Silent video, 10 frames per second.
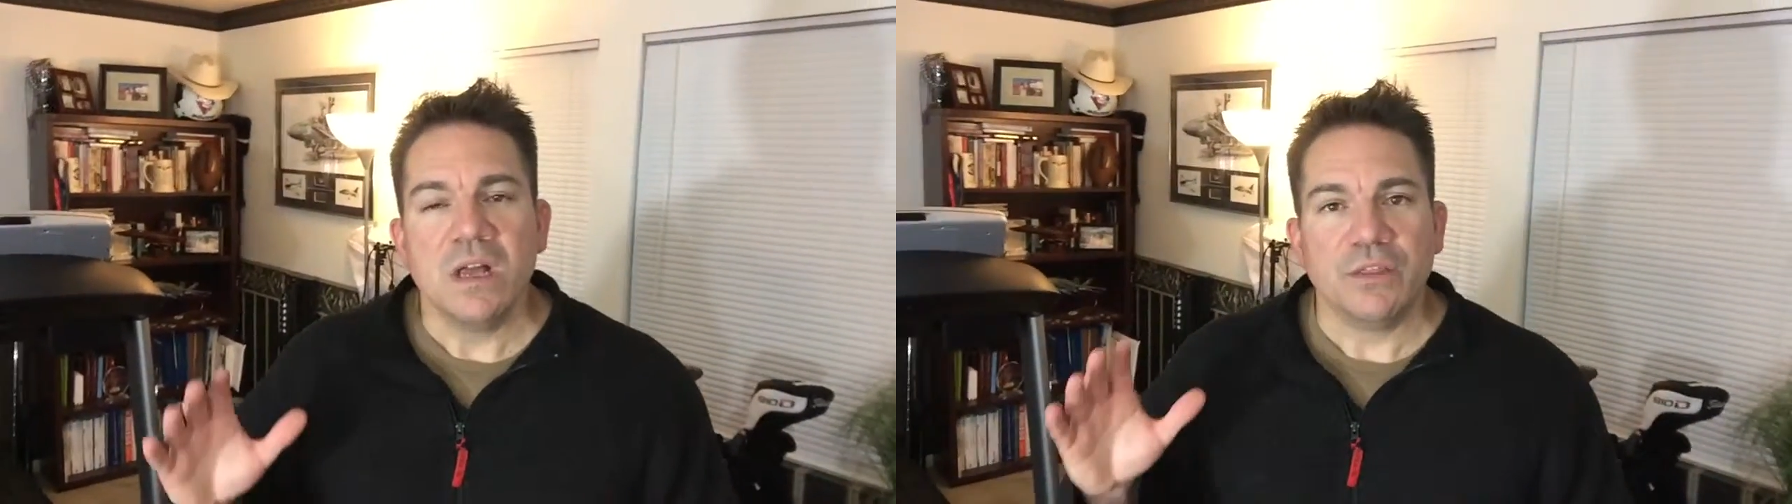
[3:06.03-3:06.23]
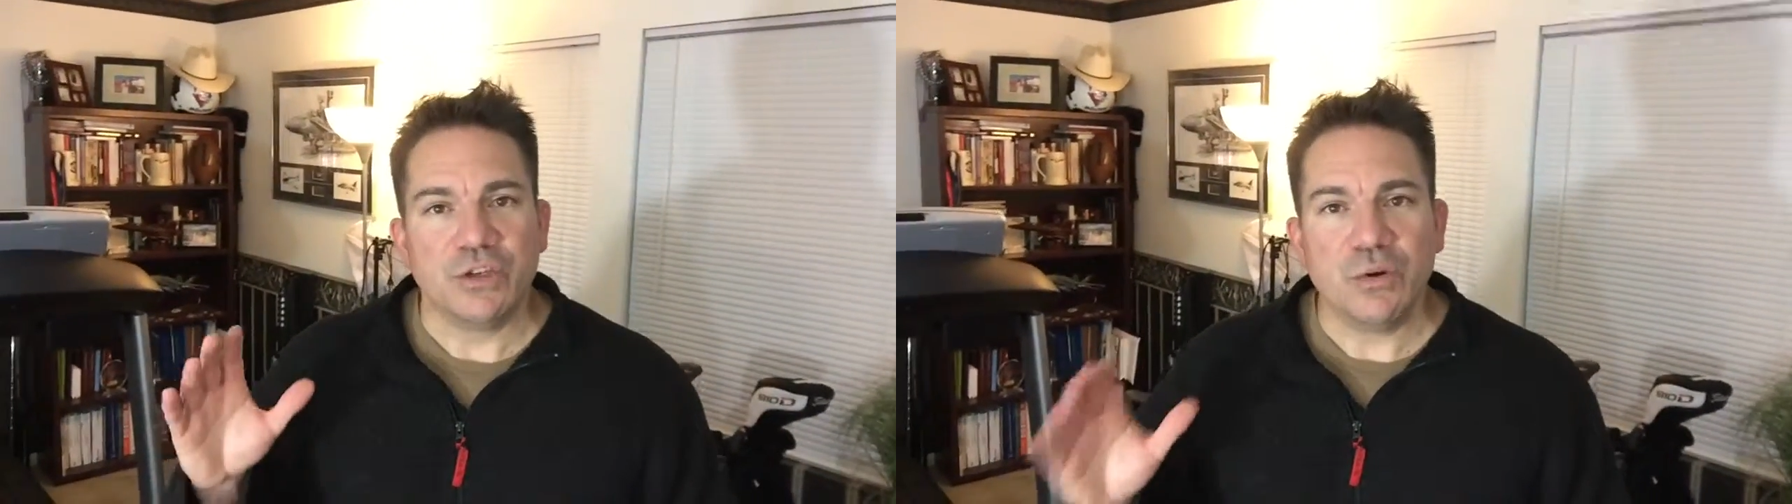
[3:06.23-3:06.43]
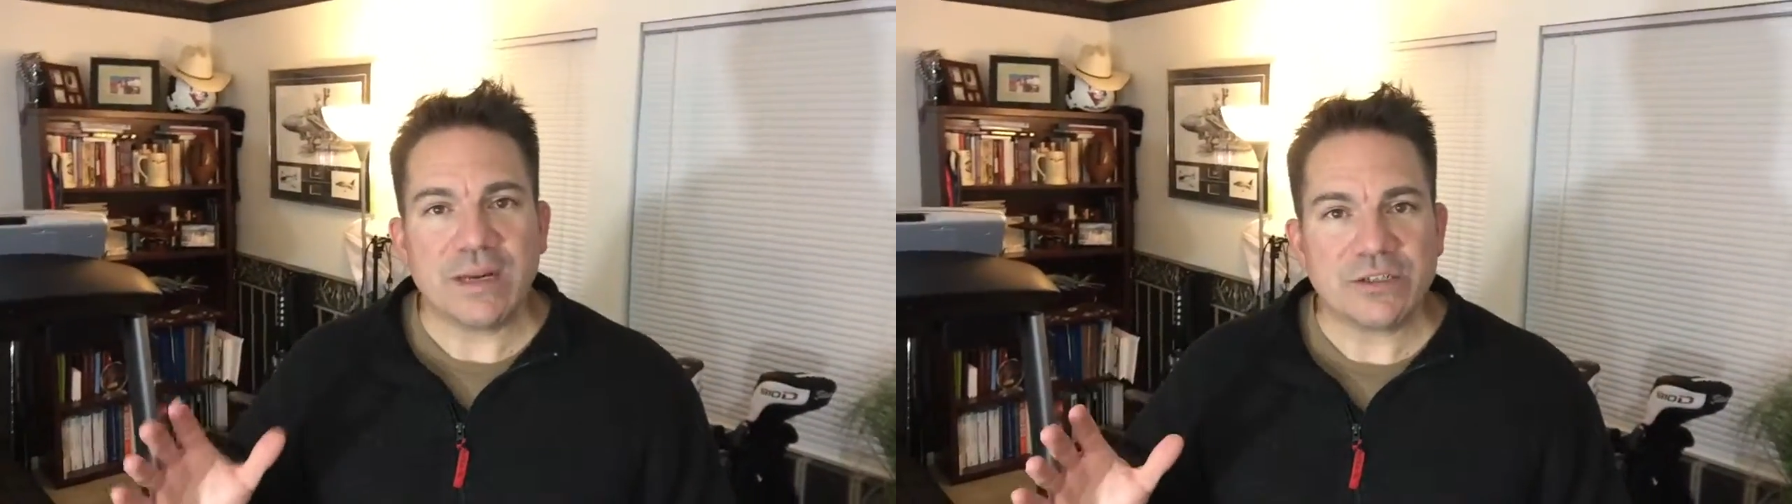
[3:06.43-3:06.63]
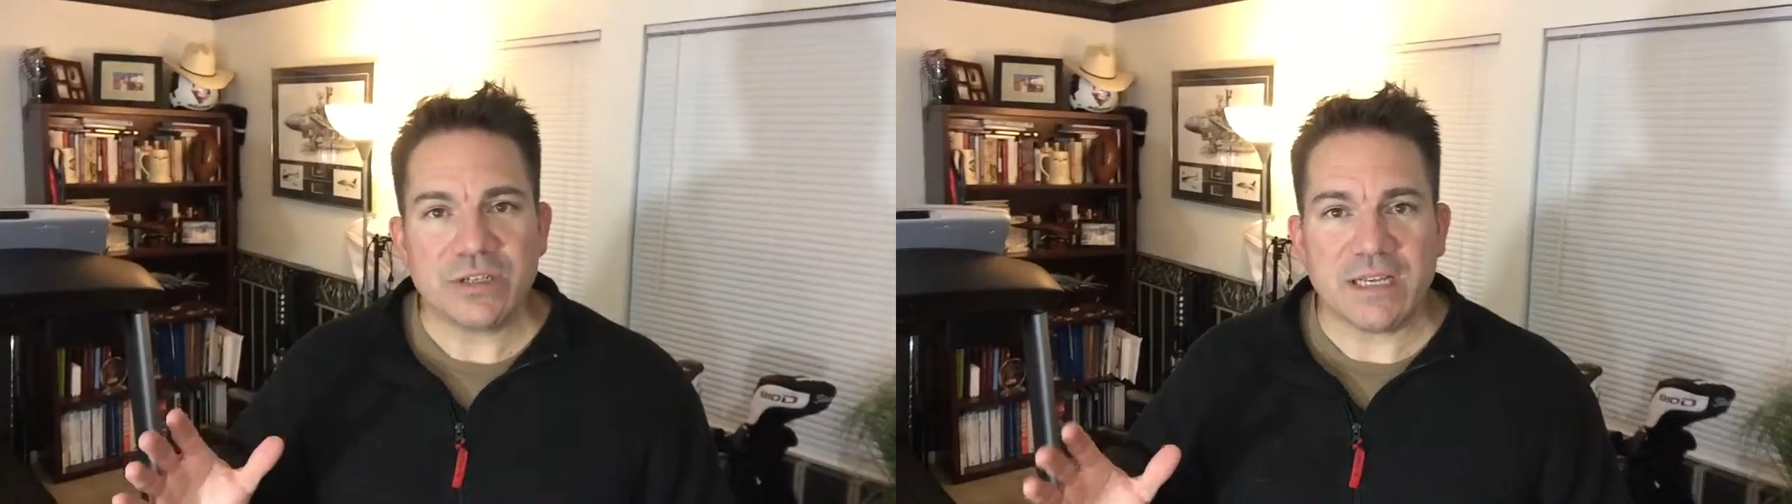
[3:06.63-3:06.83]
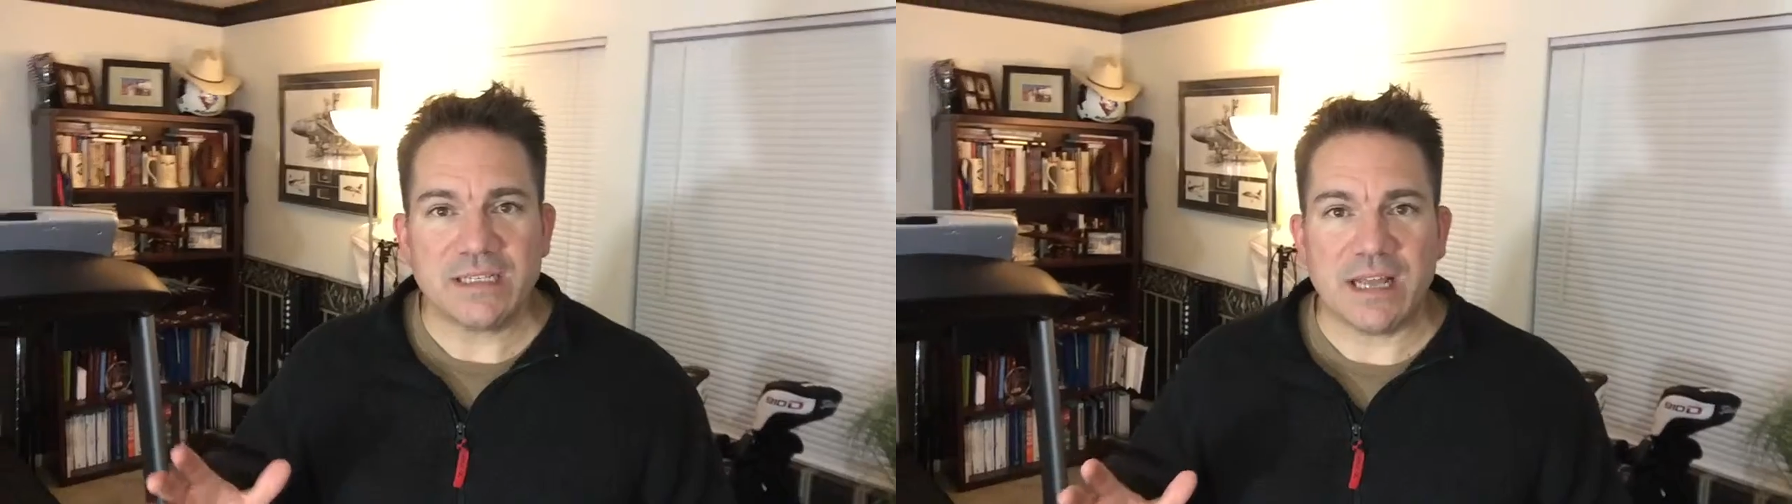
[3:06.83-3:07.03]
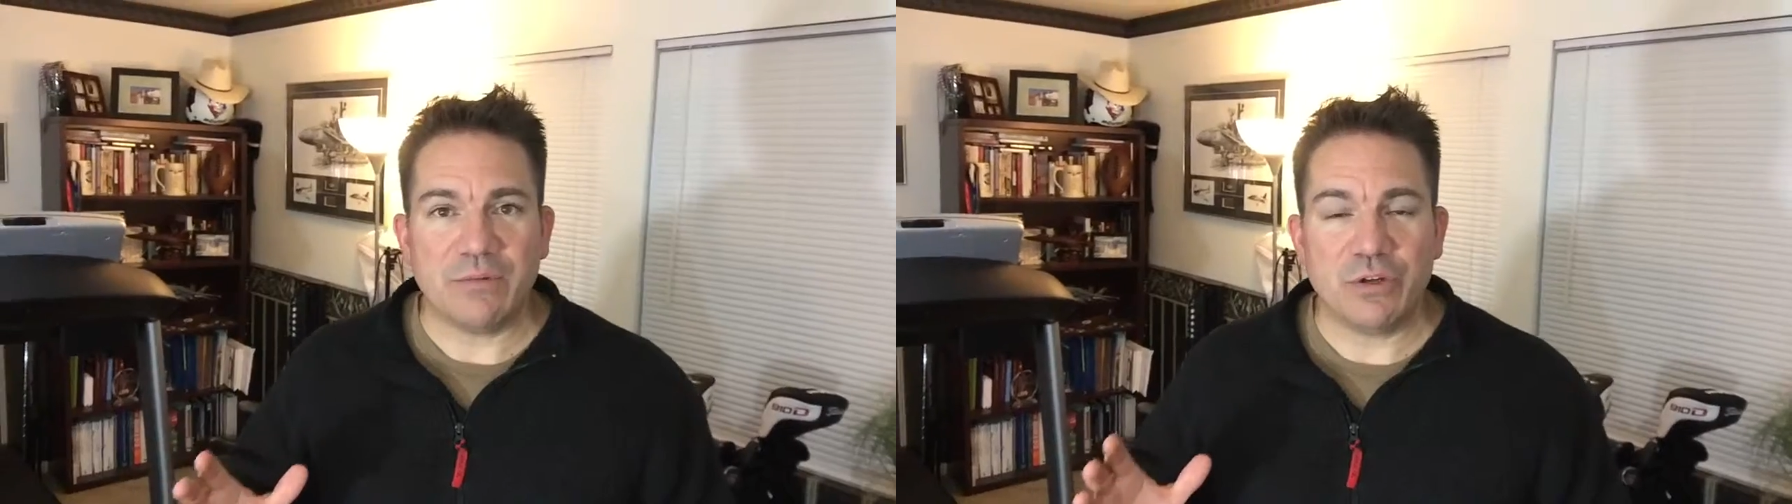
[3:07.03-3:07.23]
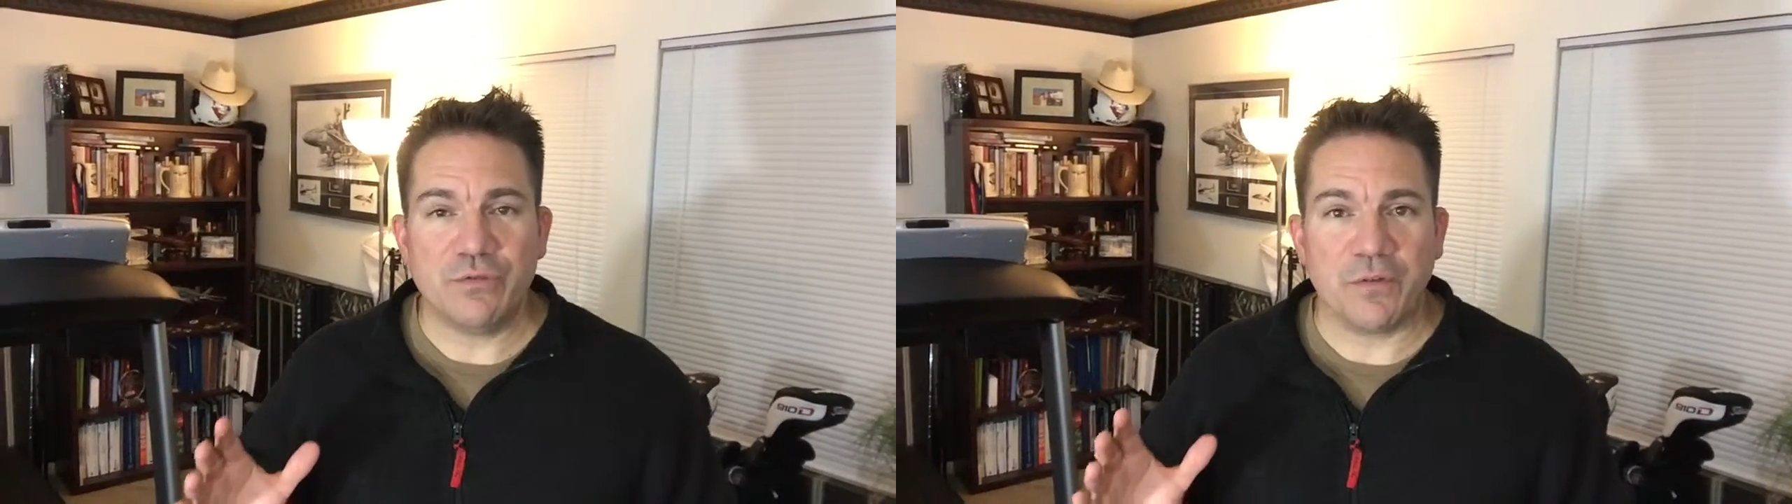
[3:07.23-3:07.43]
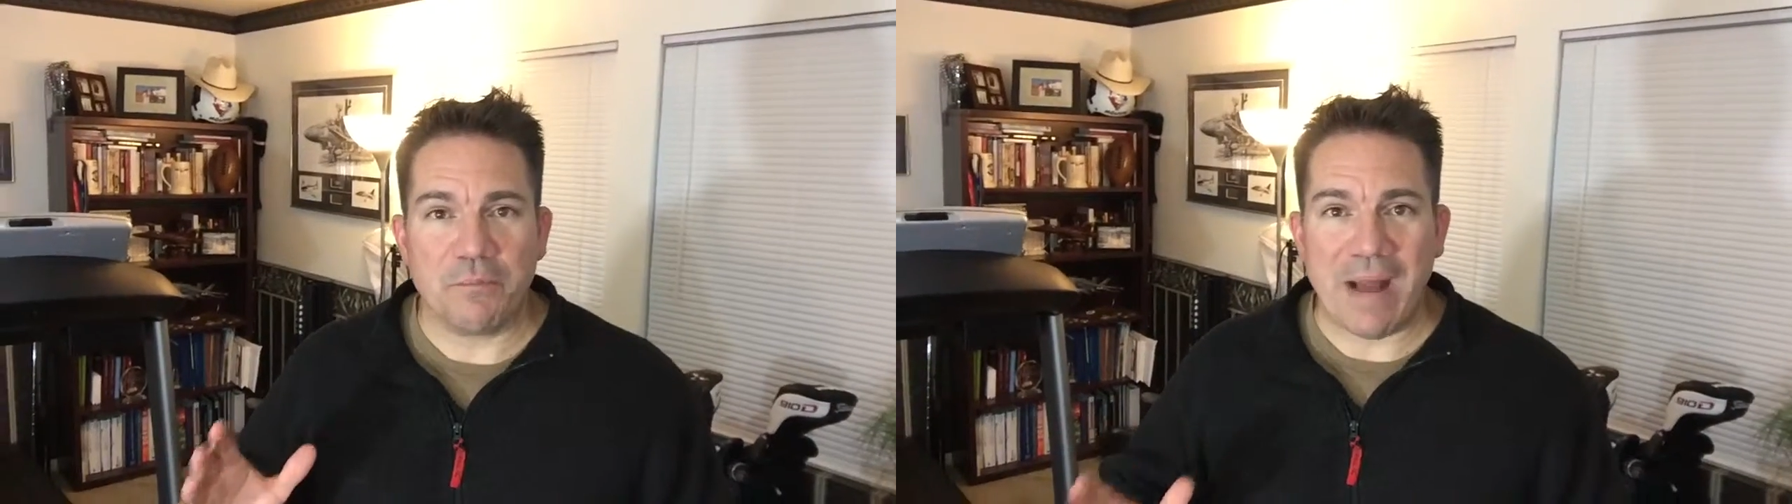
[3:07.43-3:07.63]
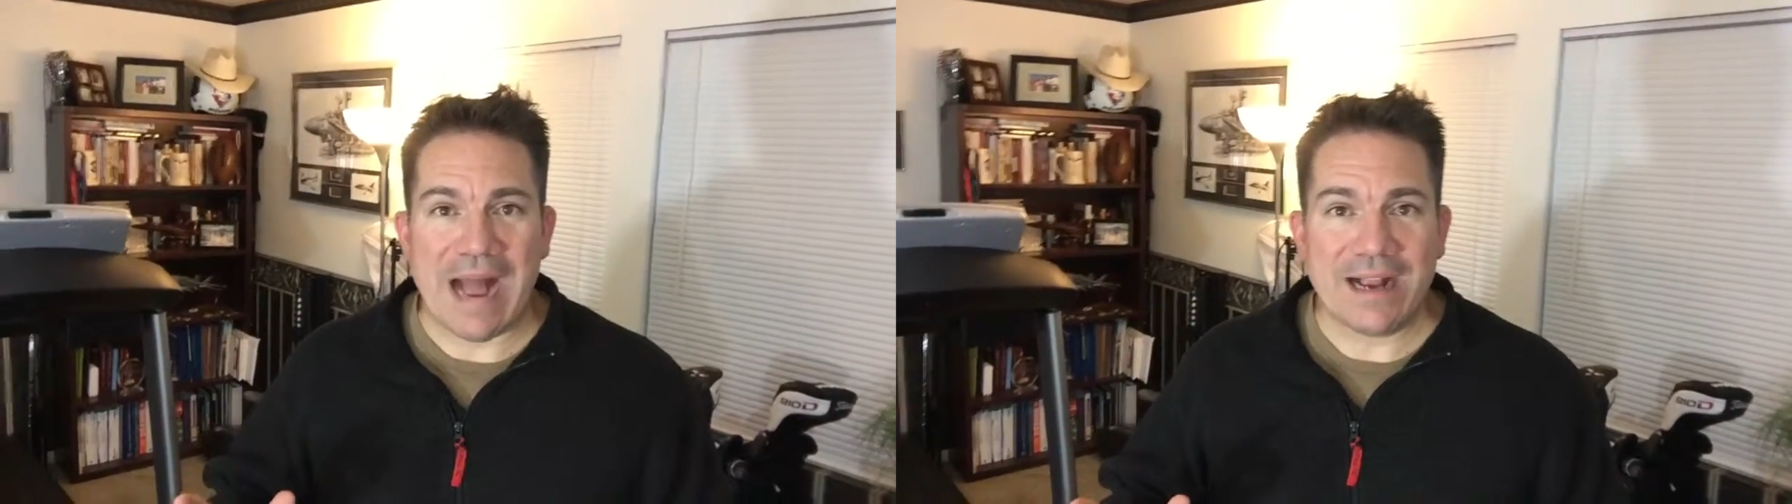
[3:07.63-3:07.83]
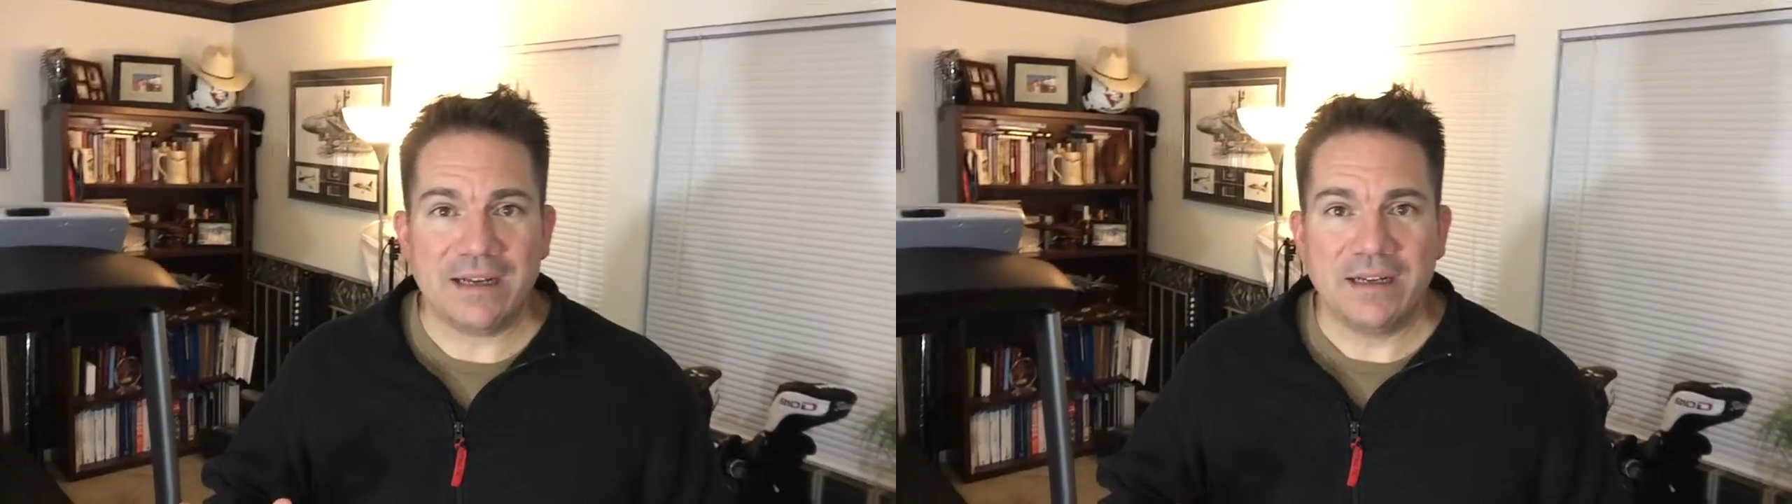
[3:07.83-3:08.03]
The 2 exercises I would do for
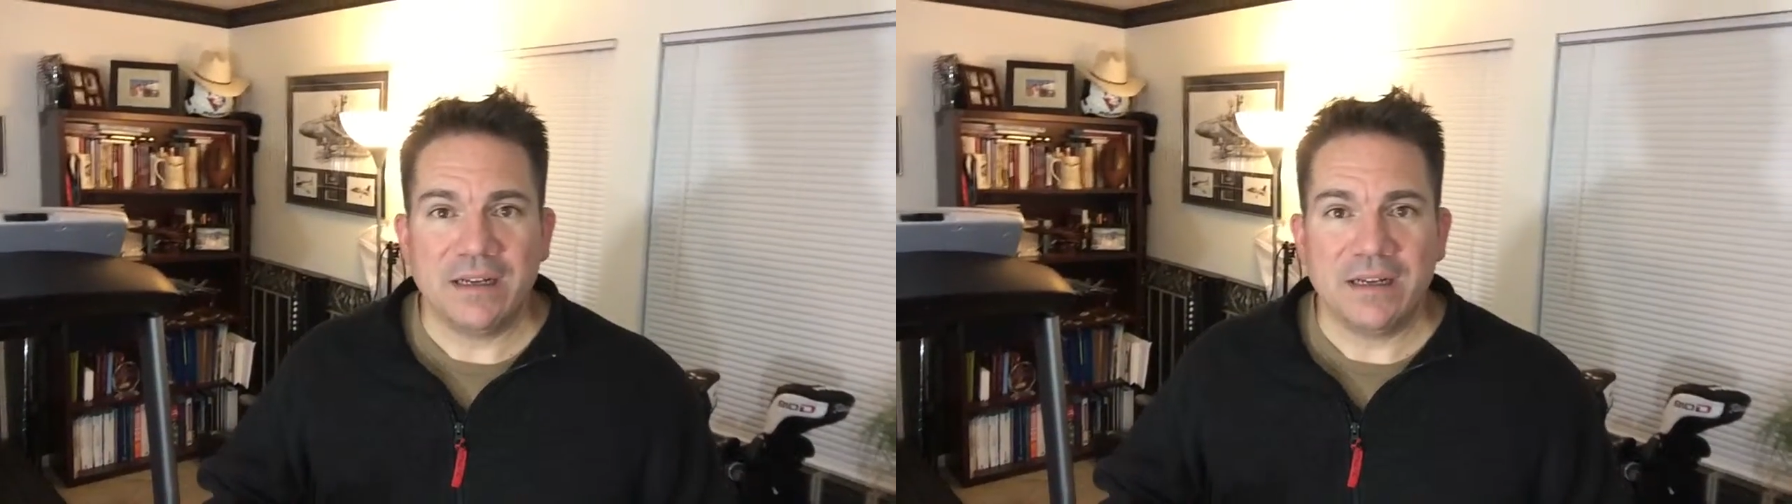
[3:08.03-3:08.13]
back,